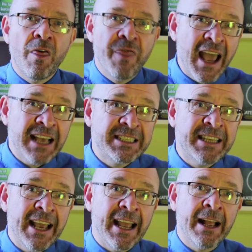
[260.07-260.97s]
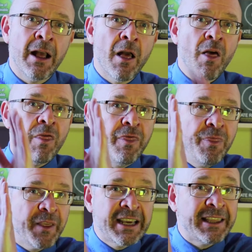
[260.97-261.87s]
They're saying
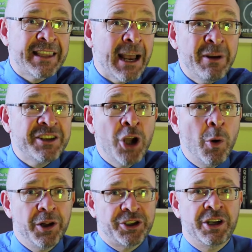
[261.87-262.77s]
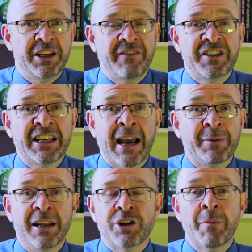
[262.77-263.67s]
there is no alternative to
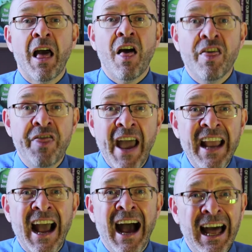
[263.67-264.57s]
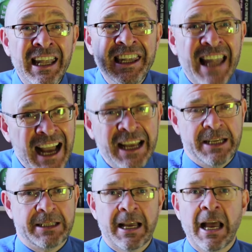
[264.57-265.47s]
capitalism. They are
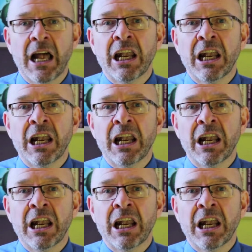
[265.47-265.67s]
liars.